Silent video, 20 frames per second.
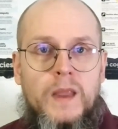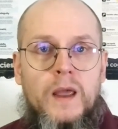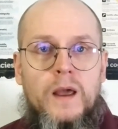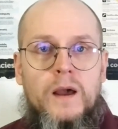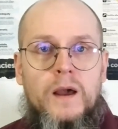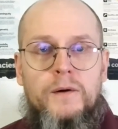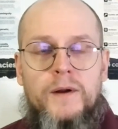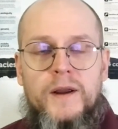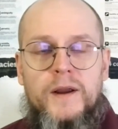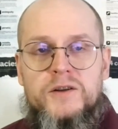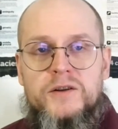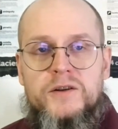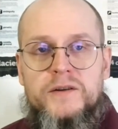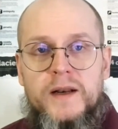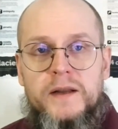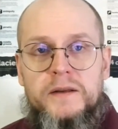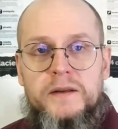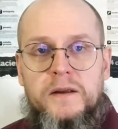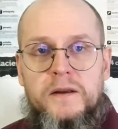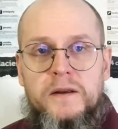
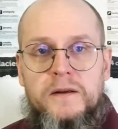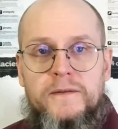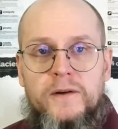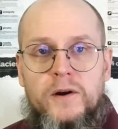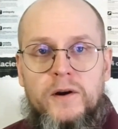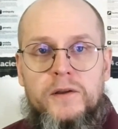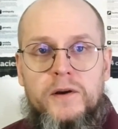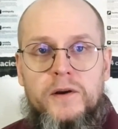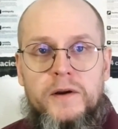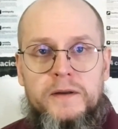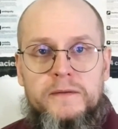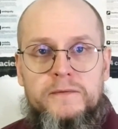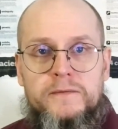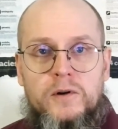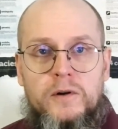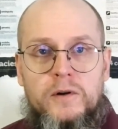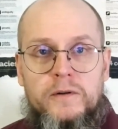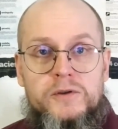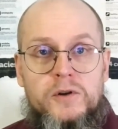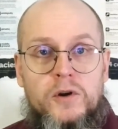Rationality further
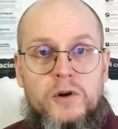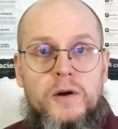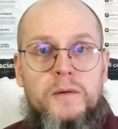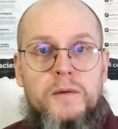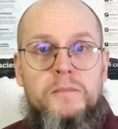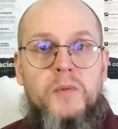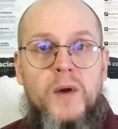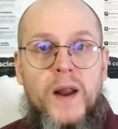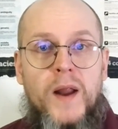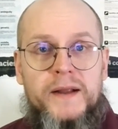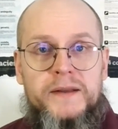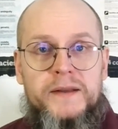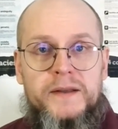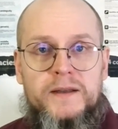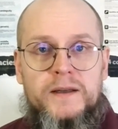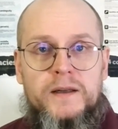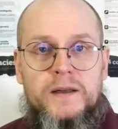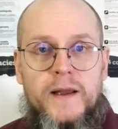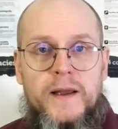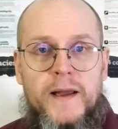involves a
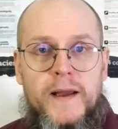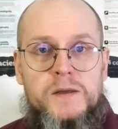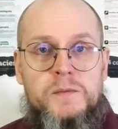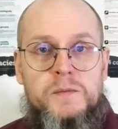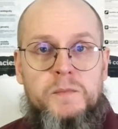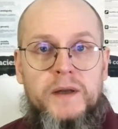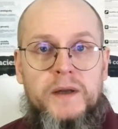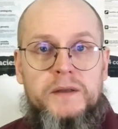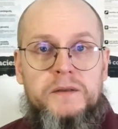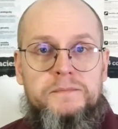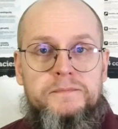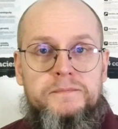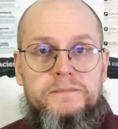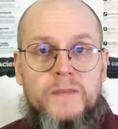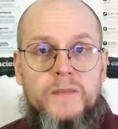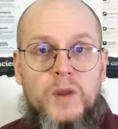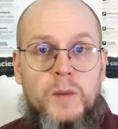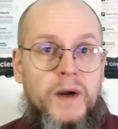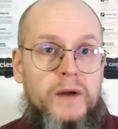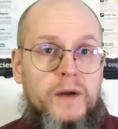practical aspect
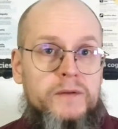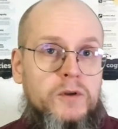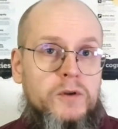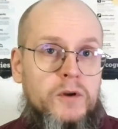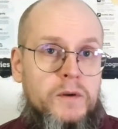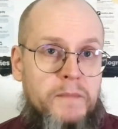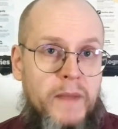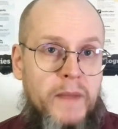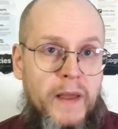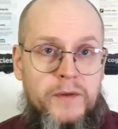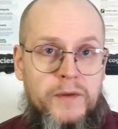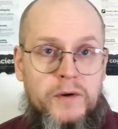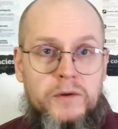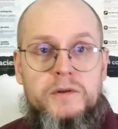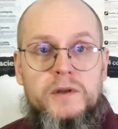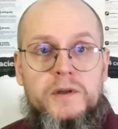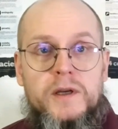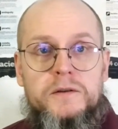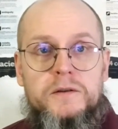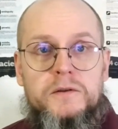about the methods
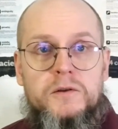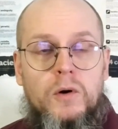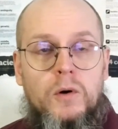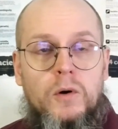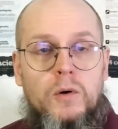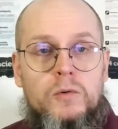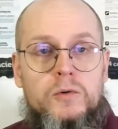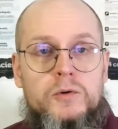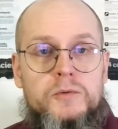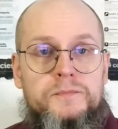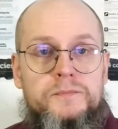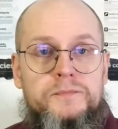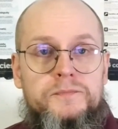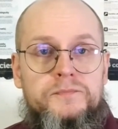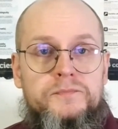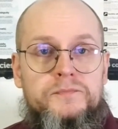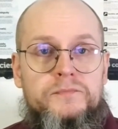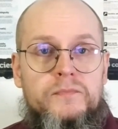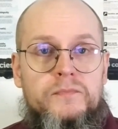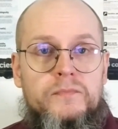and goals.
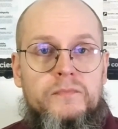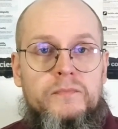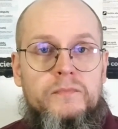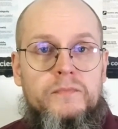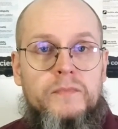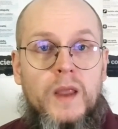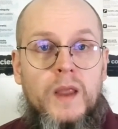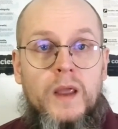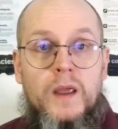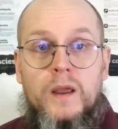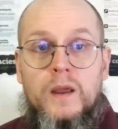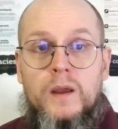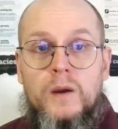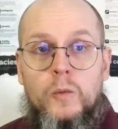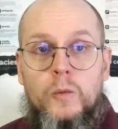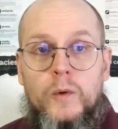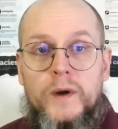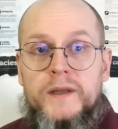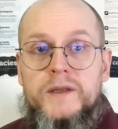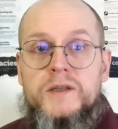
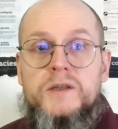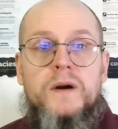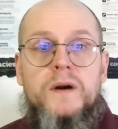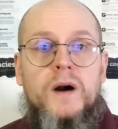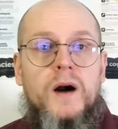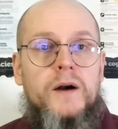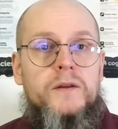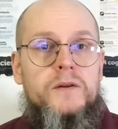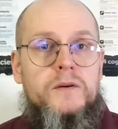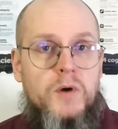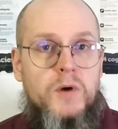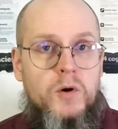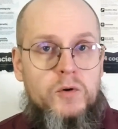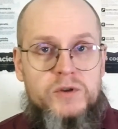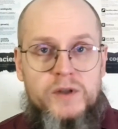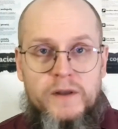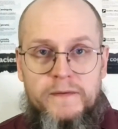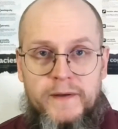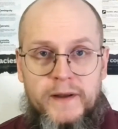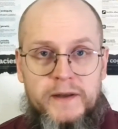Which are the most
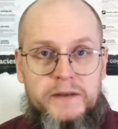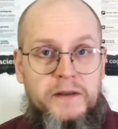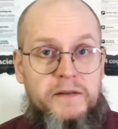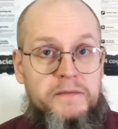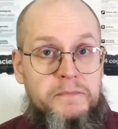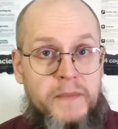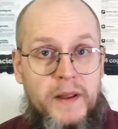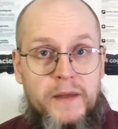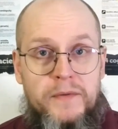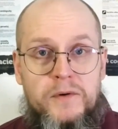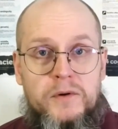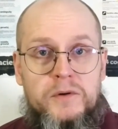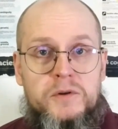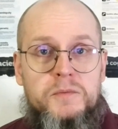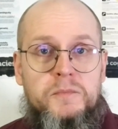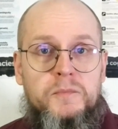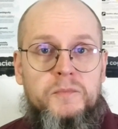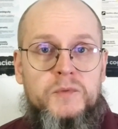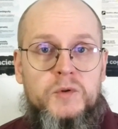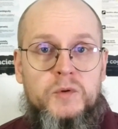effective methods
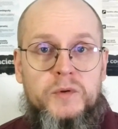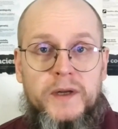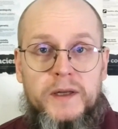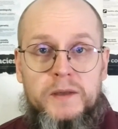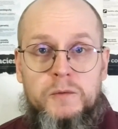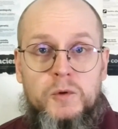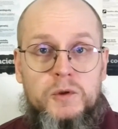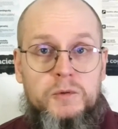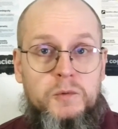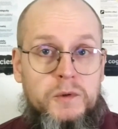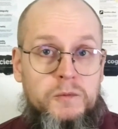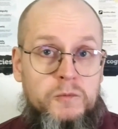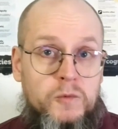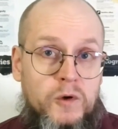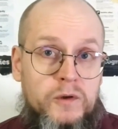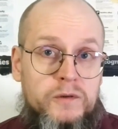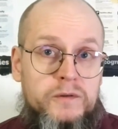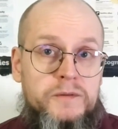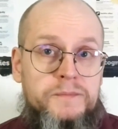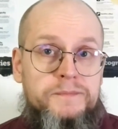to get what one
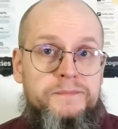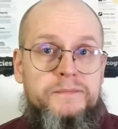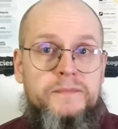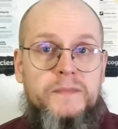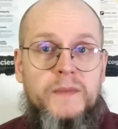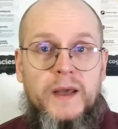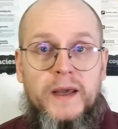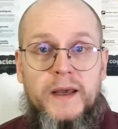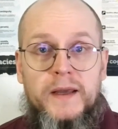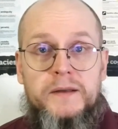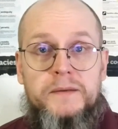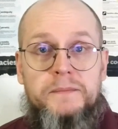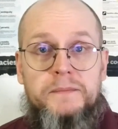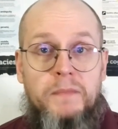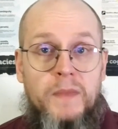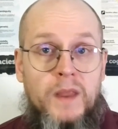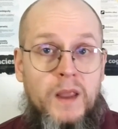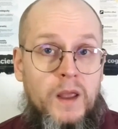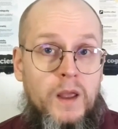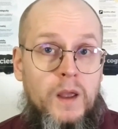wants, and
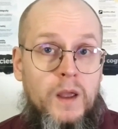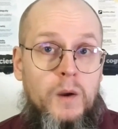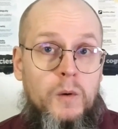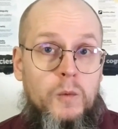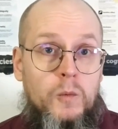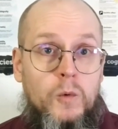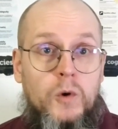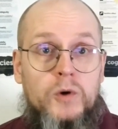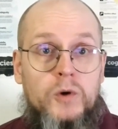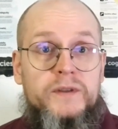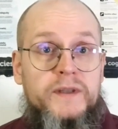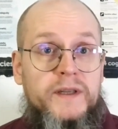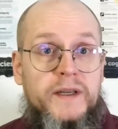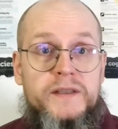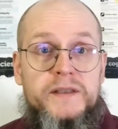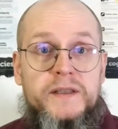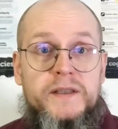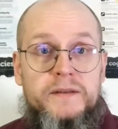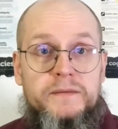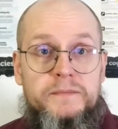what is
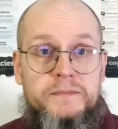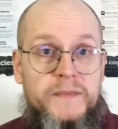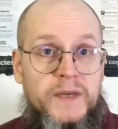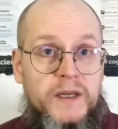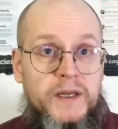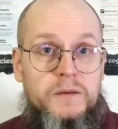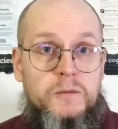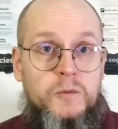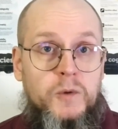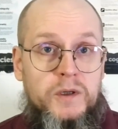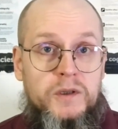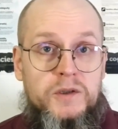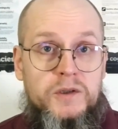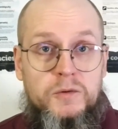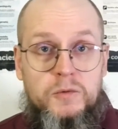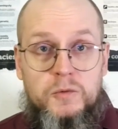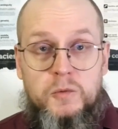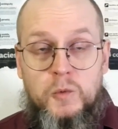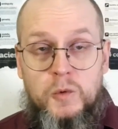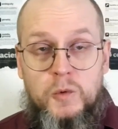it that one
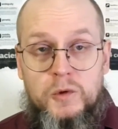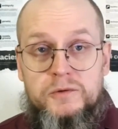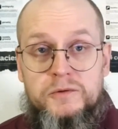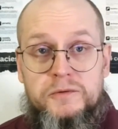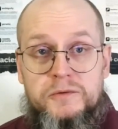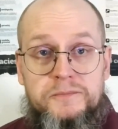should want?